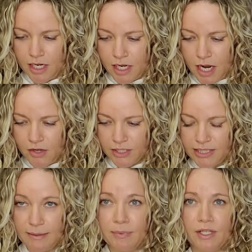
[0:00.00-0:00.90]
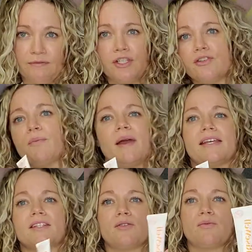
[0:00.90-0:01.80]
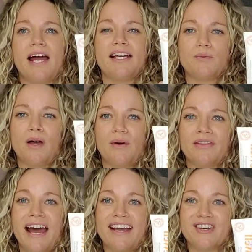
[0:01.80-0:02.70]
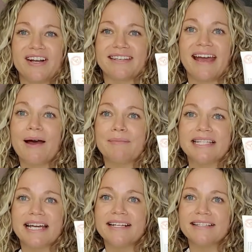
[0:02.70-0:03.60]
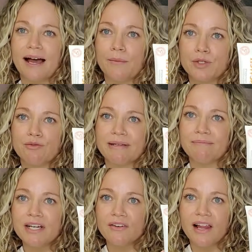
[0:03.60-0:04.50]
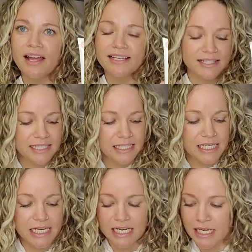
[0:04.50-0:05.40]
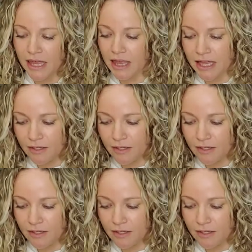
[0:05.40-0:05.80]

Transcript: Another sample of toothpaste, the well with the hydroxyapatite to help to remineralize the teeth.